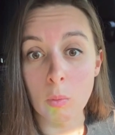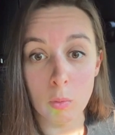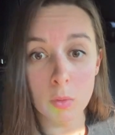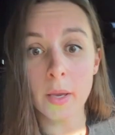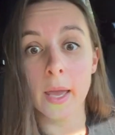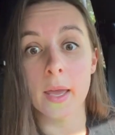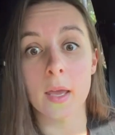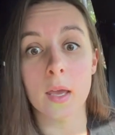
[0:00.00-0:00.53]

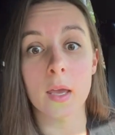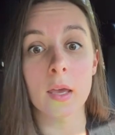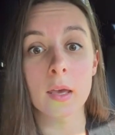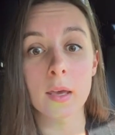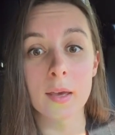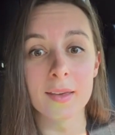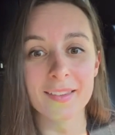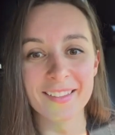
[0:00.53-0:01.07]
okay.
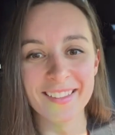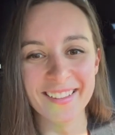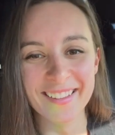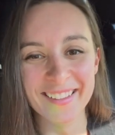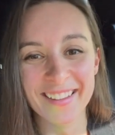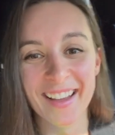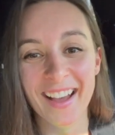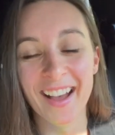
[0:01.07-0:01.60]

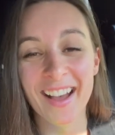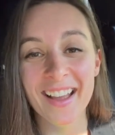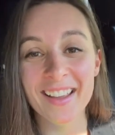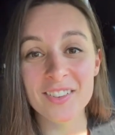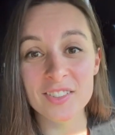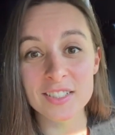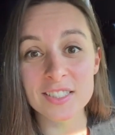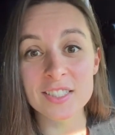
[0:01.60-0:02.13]
It
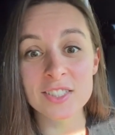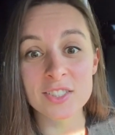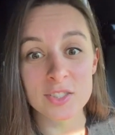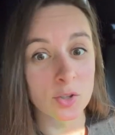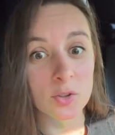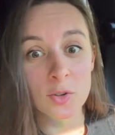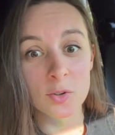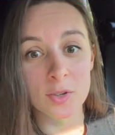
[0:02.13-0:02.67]
was
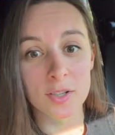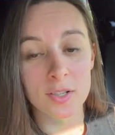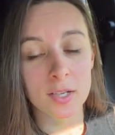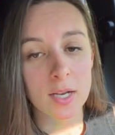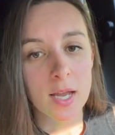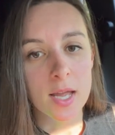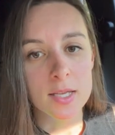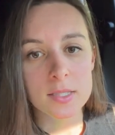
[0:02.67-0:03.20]
so cool.
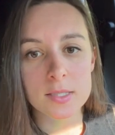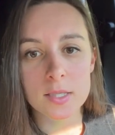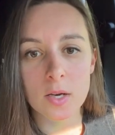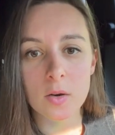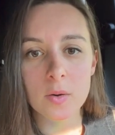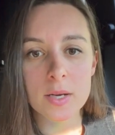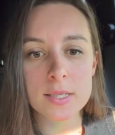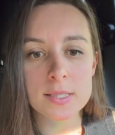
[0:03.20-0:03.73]

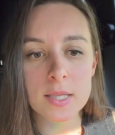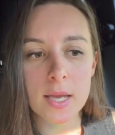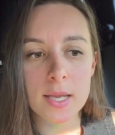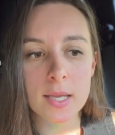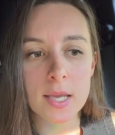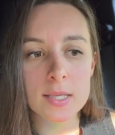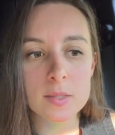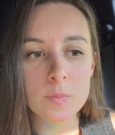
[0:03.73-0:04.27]
So it's
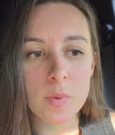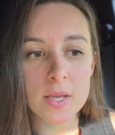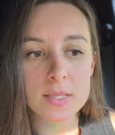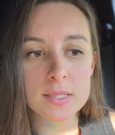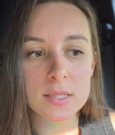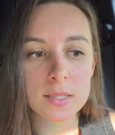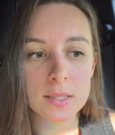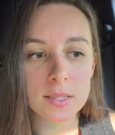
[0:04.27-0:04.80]
like, it's
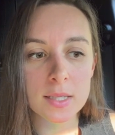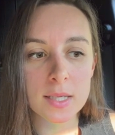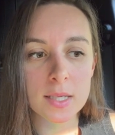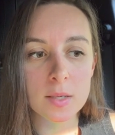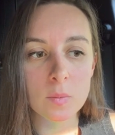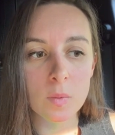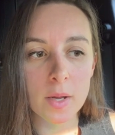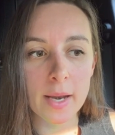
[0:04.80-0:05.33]
basically
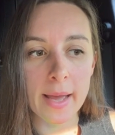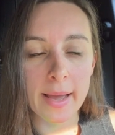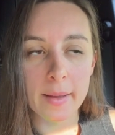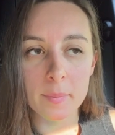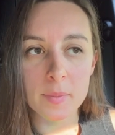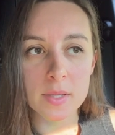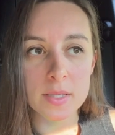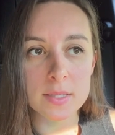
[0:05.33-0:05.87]
what
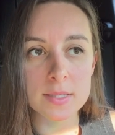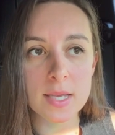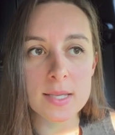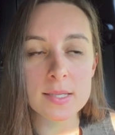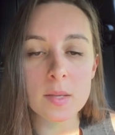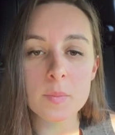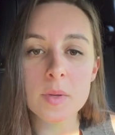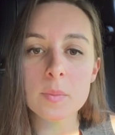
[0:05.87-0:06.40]
happens. And
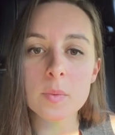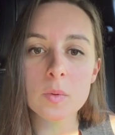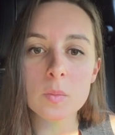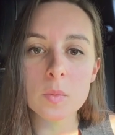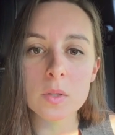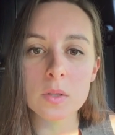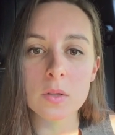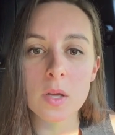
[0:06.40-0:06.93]
some people
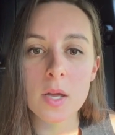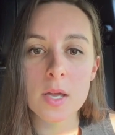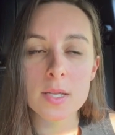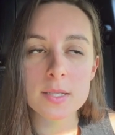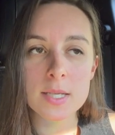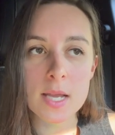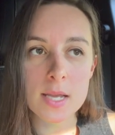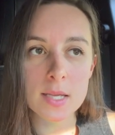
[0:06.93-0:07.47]
will
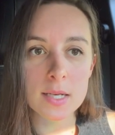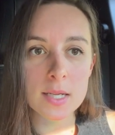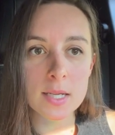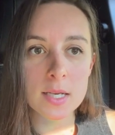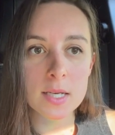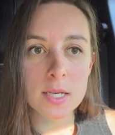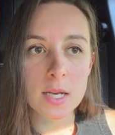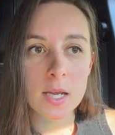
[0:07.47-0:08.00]
take it
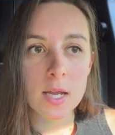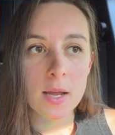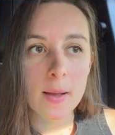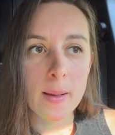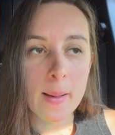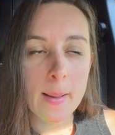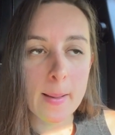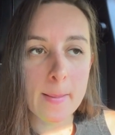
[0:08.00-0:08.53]
in
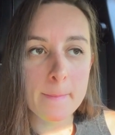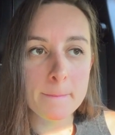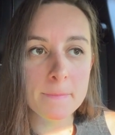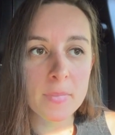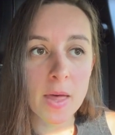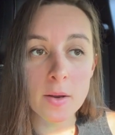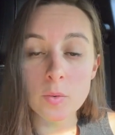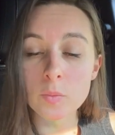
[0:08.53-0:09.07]

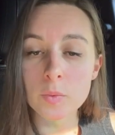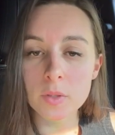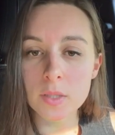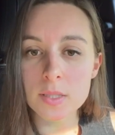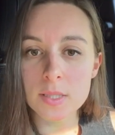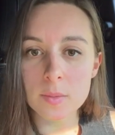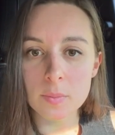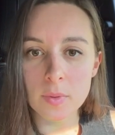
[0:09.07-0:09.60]
at a really
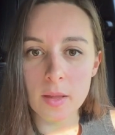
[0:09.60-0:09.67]
deep